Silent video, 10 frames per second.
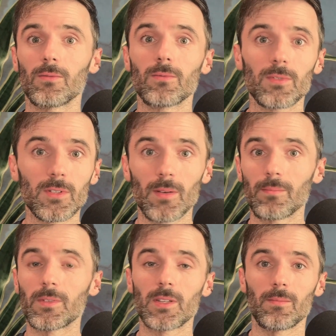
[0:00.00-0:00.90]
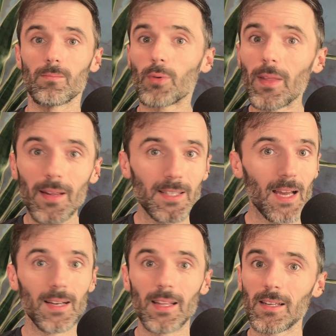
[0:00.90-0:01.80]
some breathing
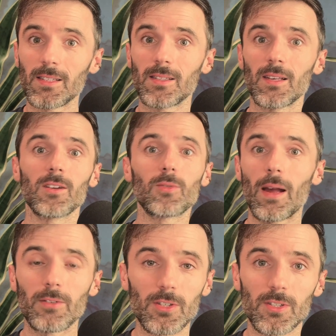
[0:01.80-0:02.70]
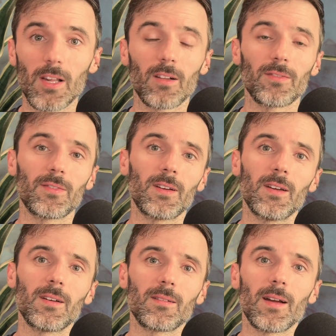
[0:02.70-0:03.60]
techniques, ground yourself,
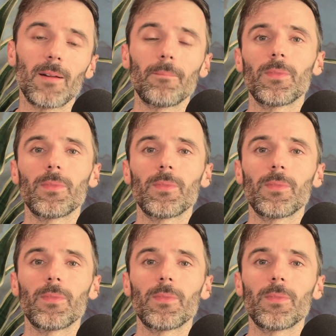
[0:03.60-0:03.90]
right?